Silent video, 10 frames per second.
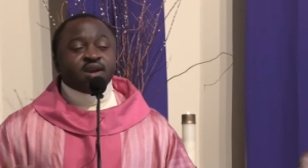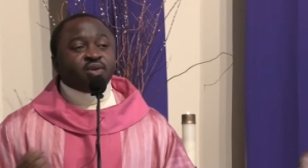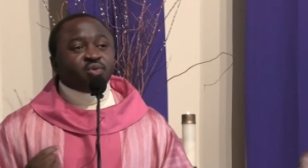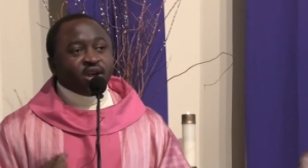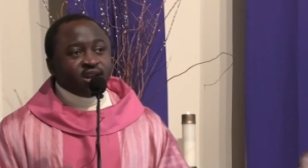
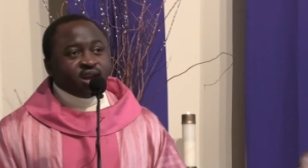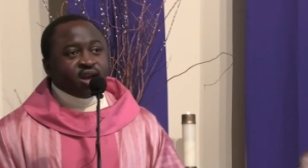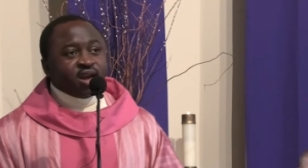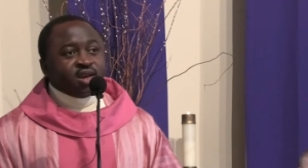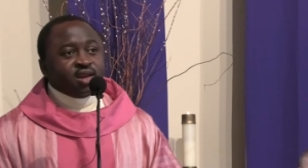
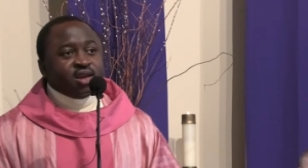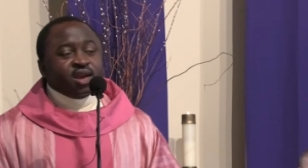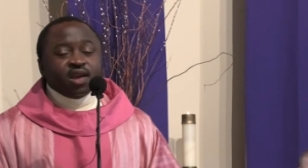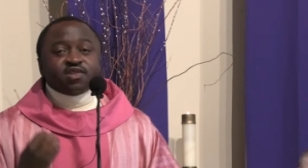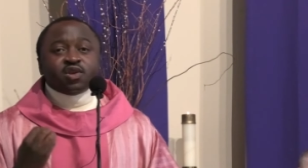Rather,
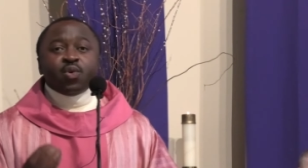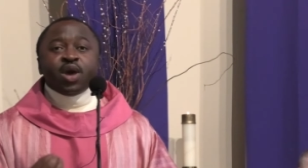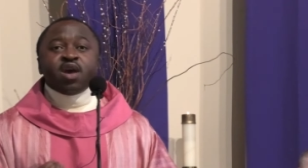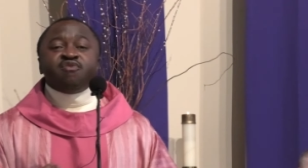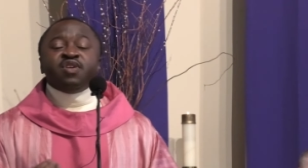it is a
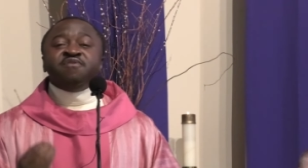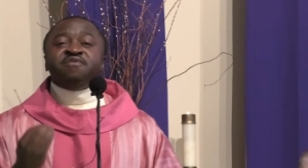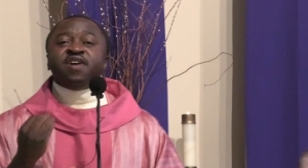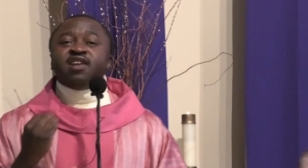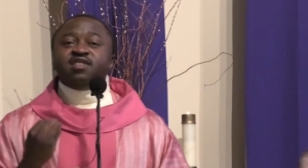way of
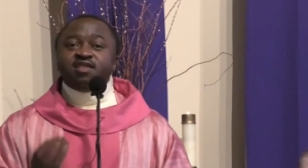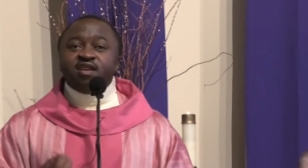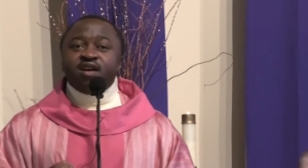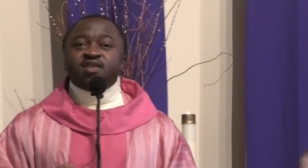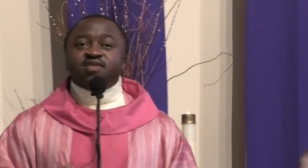inviting
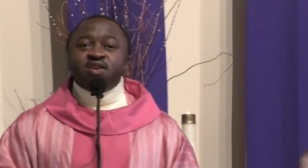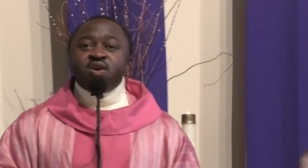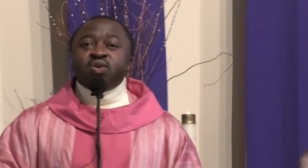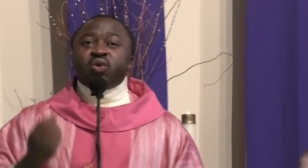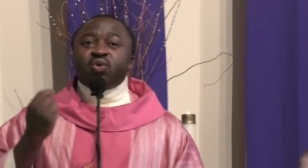us
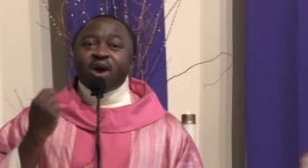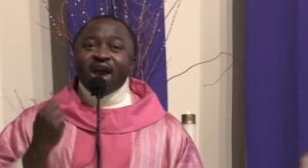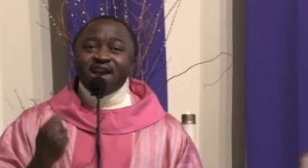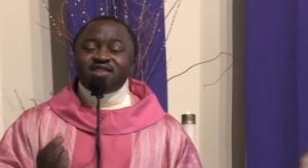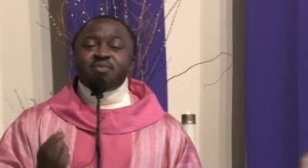to
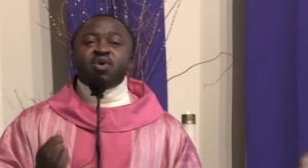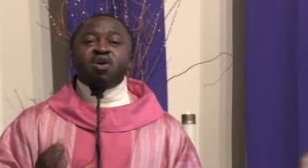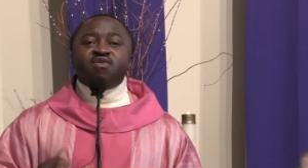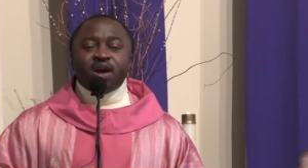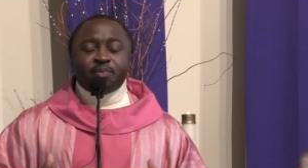rise
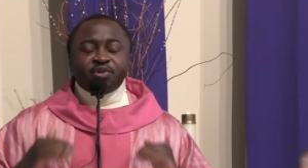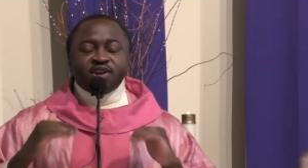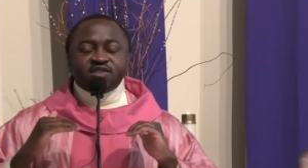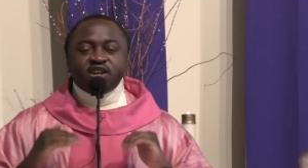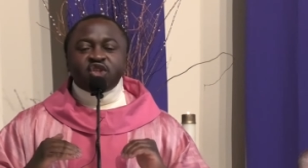above our
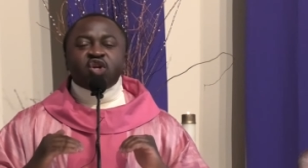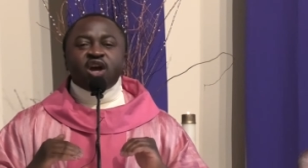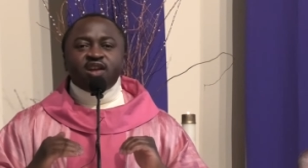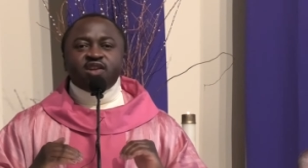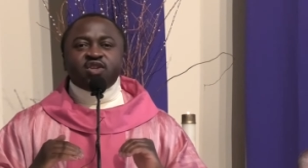present
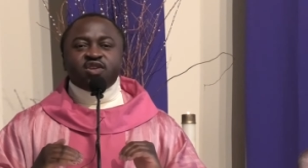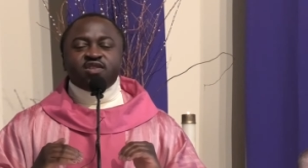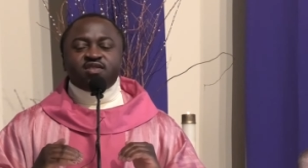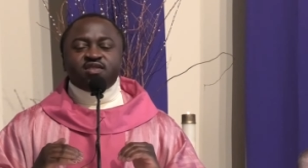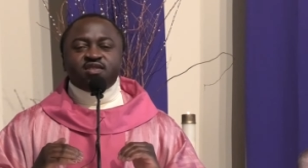
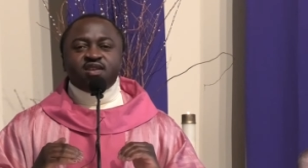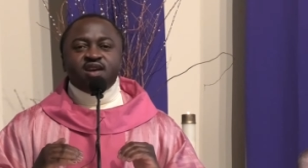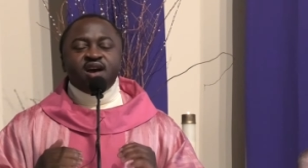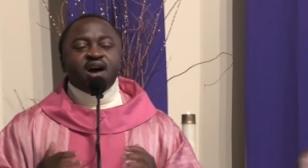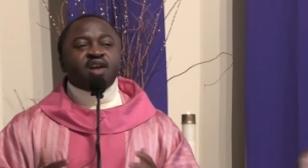challenges
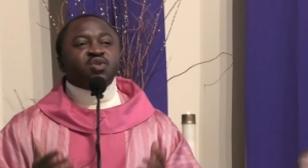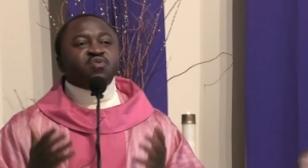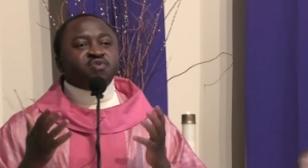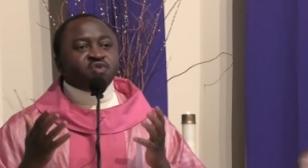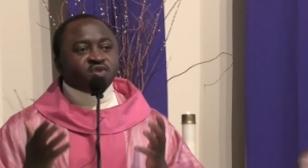and to
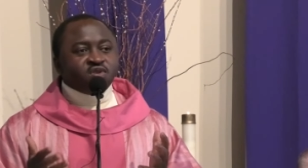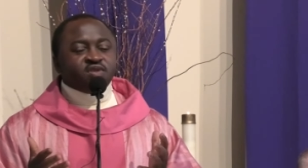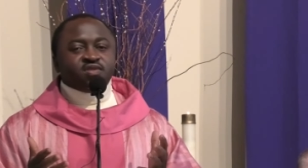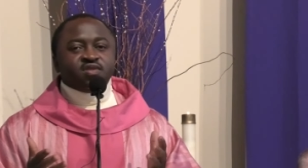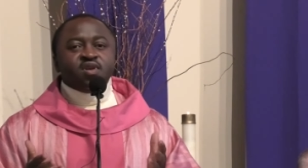
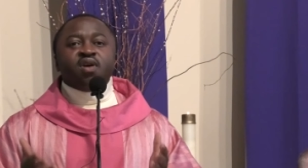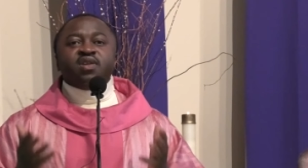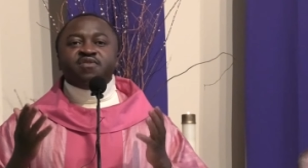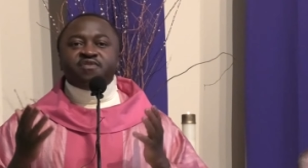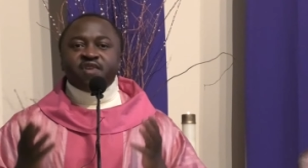focus on
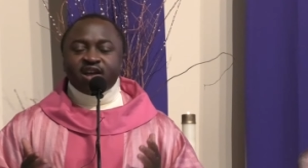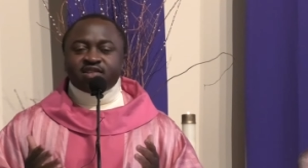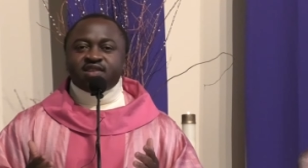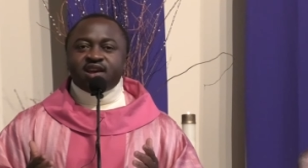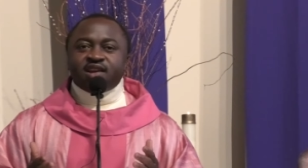the
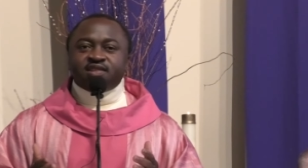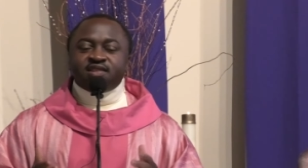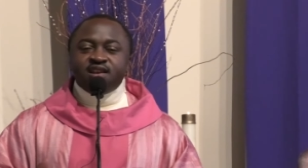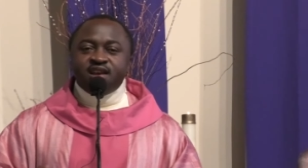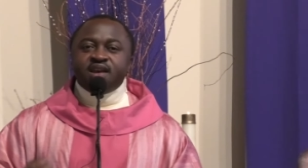fact that
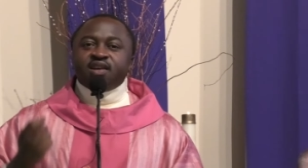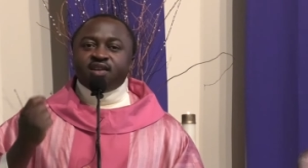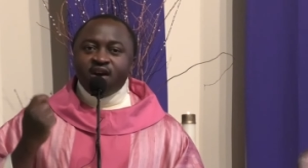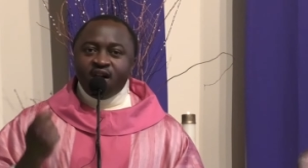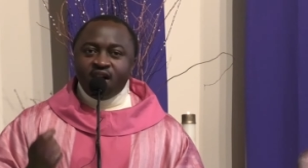
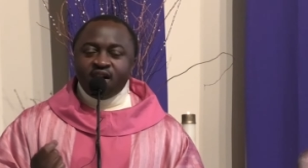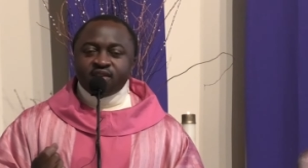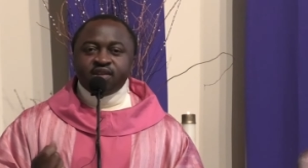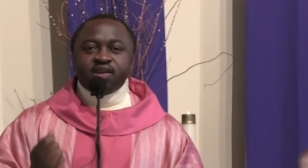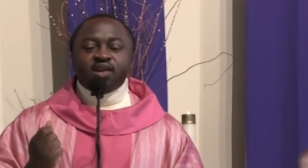
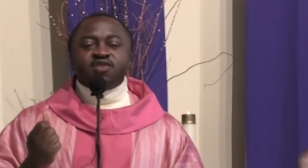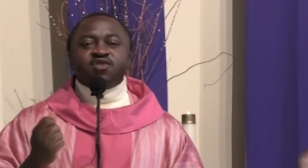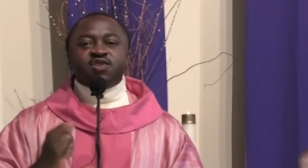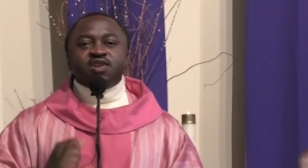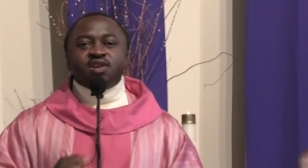God is
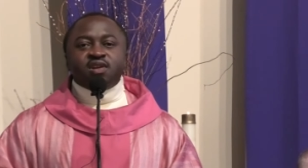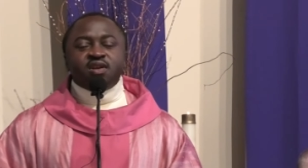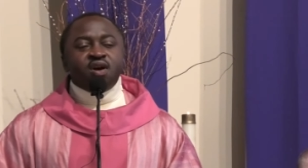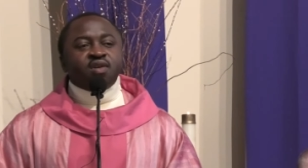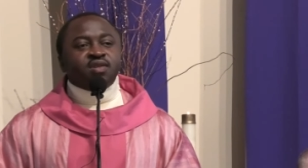still
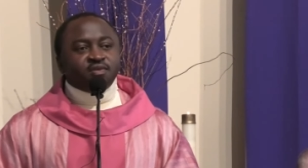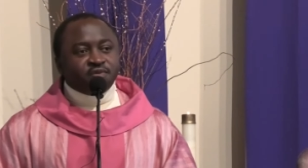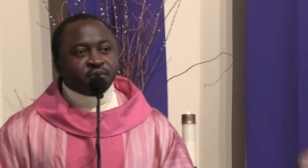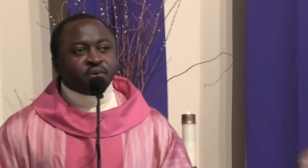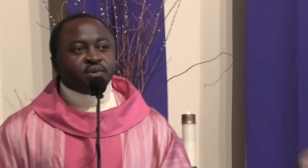on the
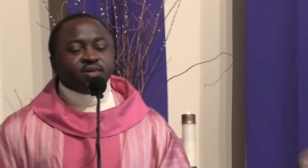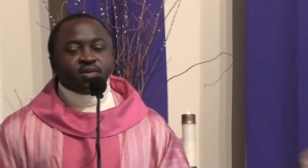throne.